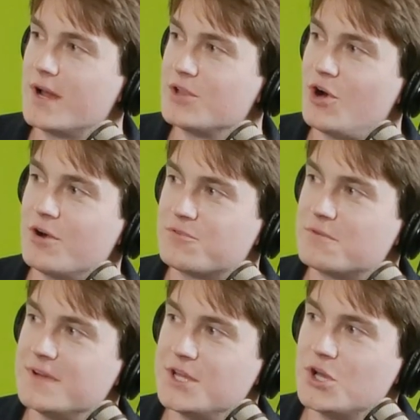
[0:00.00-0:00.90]
a long
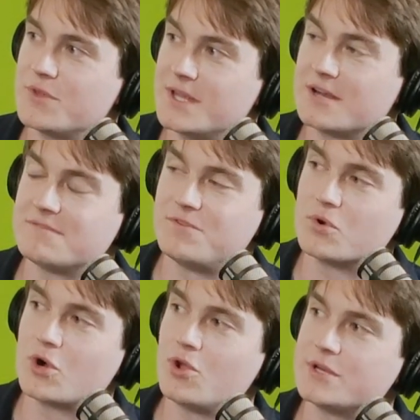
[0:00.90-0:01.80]
form video and then get a phone
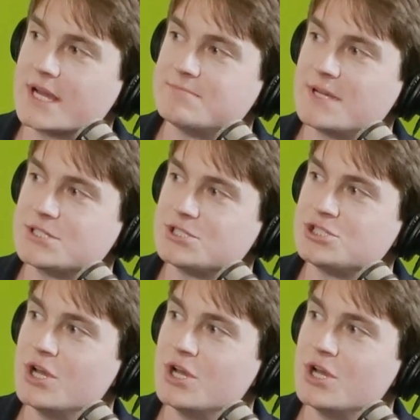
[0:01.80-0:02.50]
call or text message